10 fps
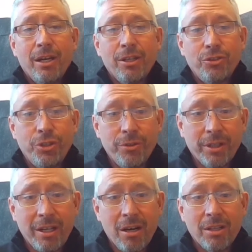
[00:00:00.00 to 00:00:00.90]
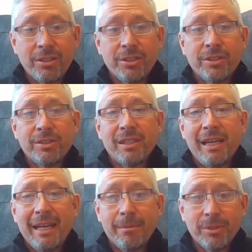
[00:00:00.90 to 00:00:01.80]
junior colleges,
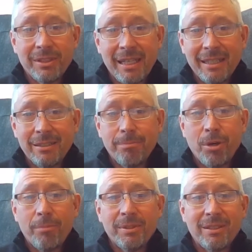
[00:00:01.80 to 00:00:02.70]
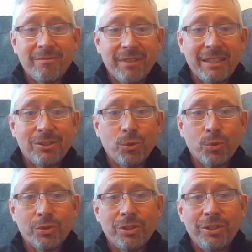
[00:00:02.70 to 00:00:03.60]
animal science departments, and vet
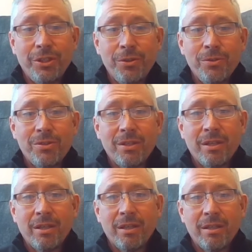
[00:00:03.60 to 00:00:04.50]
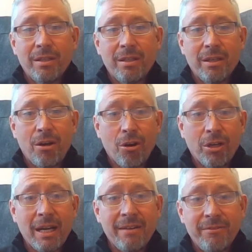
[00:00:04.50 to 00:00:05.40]
schools use the
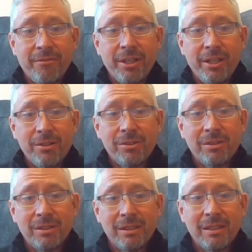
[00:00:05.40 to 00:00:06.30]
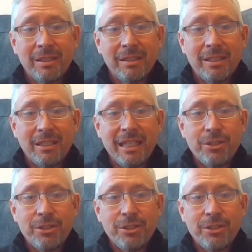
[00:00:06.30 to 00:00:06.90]
archived videos to teach.